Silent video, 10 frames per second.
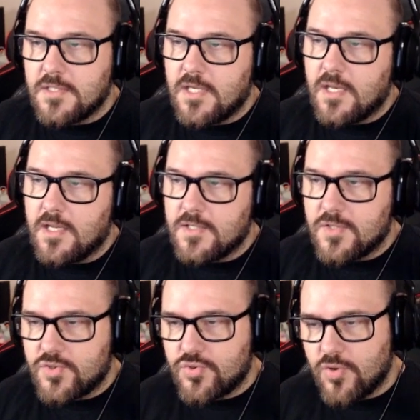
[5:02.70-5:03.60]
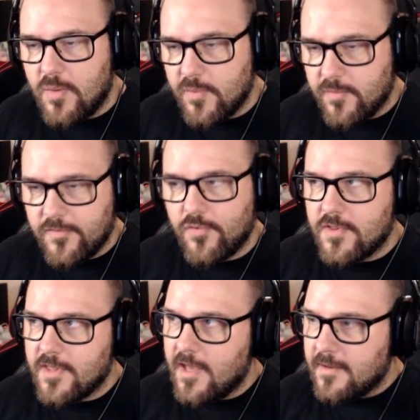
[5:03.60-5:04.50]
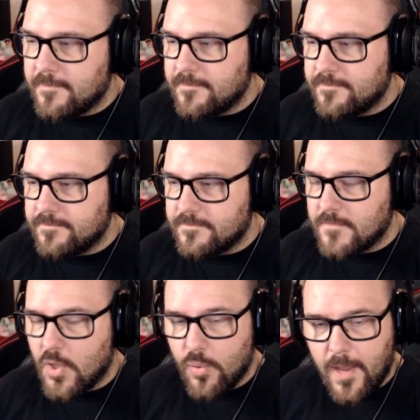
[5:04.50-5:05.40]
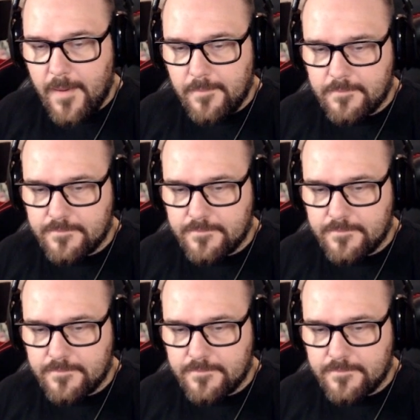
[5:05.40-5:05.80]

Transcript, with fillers: to get into trouble before that. Okay.